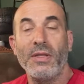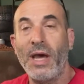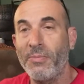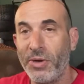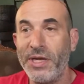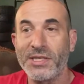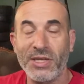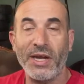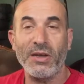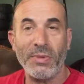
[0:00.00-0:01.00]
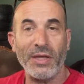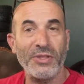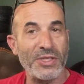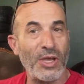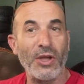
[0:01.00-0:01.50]
I'm pretty excited about
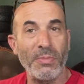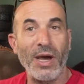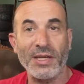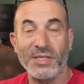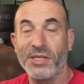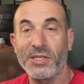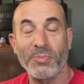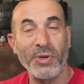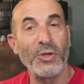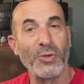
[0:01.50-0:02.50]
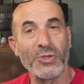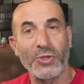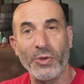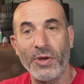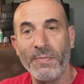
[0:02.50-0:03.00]
this unboxing. It's a pretty cool
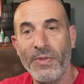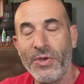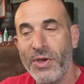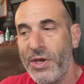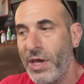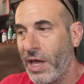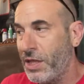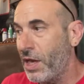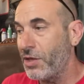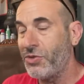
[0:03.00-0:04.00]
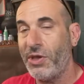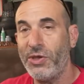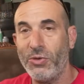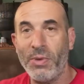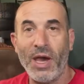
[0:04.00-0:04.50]
scooter, and then I'll tell
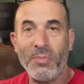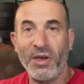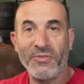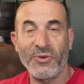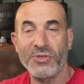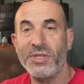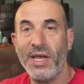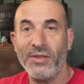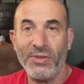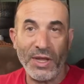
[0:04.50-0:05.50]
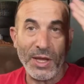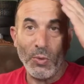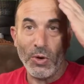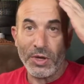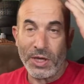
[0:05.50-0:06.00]
you about my first day today
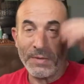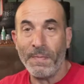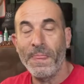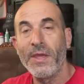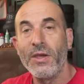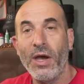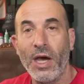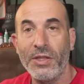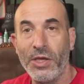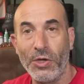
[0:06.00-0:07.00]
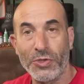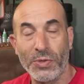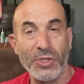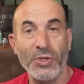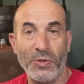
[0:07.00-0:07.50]
working on the Ultra
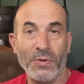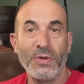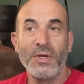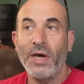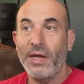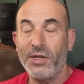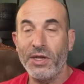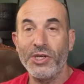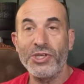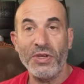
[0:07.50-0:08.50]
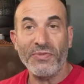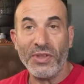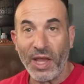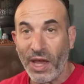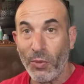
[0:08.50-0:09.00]
2. I did a shift
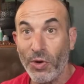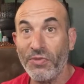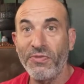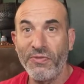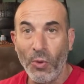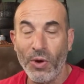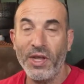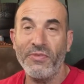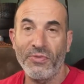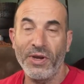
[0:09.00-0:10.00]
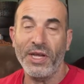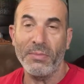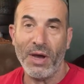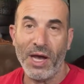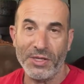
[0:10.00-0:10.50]
today. I worked 40 freaking
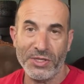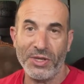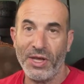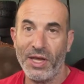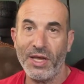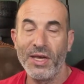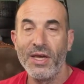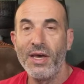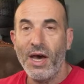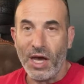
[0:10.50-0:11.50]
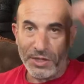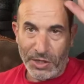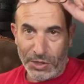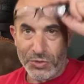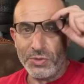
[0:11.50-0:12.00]
miles today on the
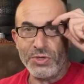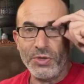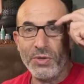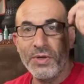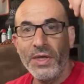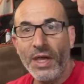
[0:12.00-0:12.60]
Ultra 2.